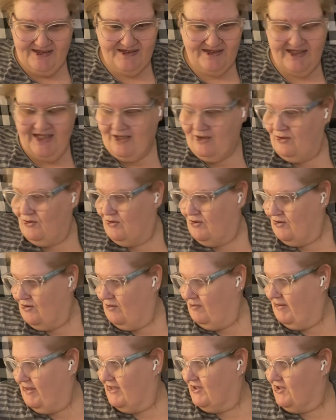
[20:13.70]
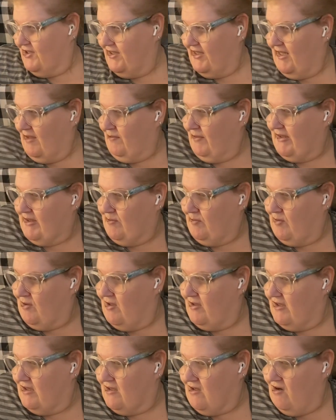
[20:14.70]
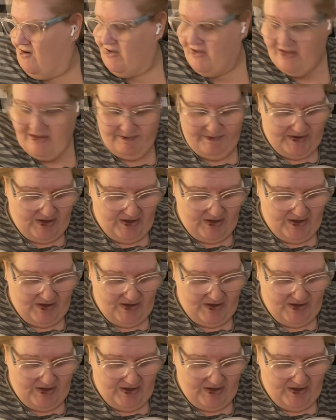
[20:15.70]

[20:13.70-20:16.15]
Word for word: Thank you so much. I can't wait to put all these cards on my